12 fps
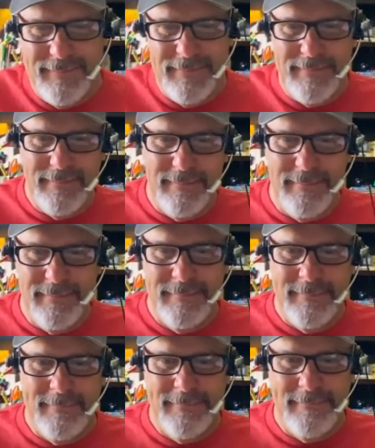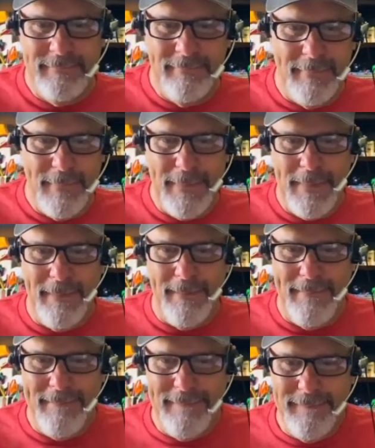
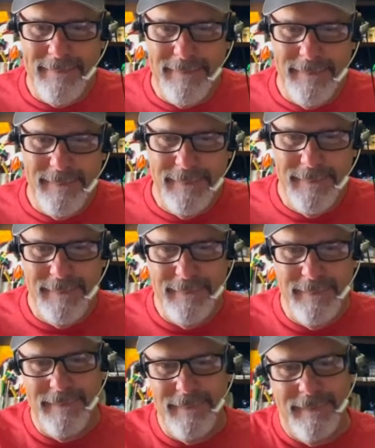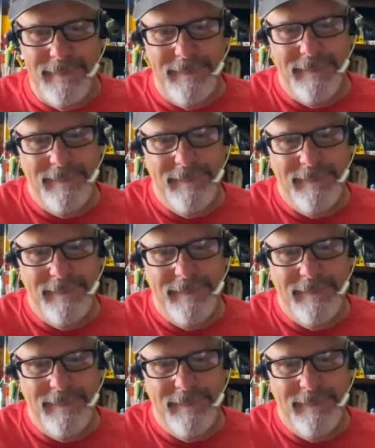[no speech]